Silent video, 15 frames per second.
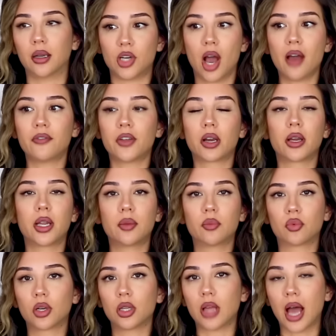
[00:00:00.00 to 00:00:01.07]
not very
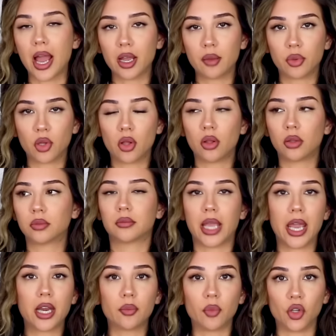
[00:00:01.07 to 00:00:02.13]
reliable
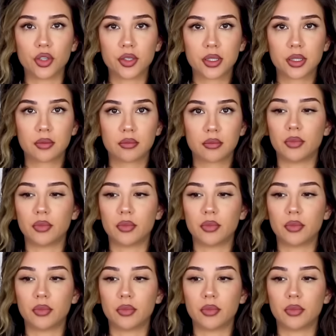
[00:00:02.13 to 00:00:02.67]
animals,